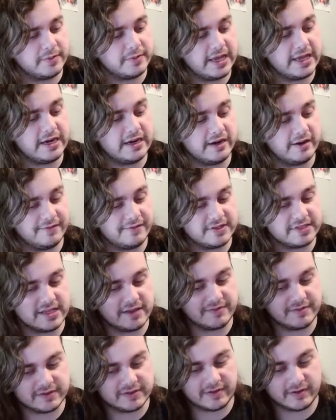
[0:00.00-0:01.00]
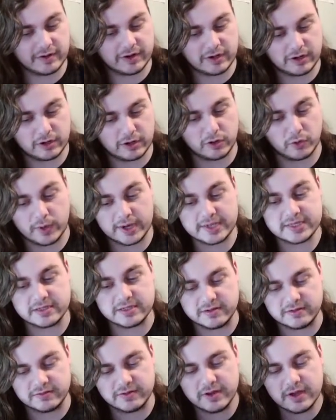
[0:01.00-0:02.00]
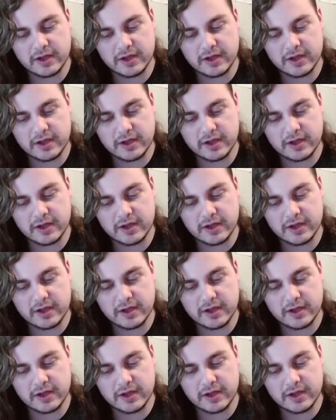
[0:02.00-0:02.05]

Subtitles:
in and of itself is very aggressive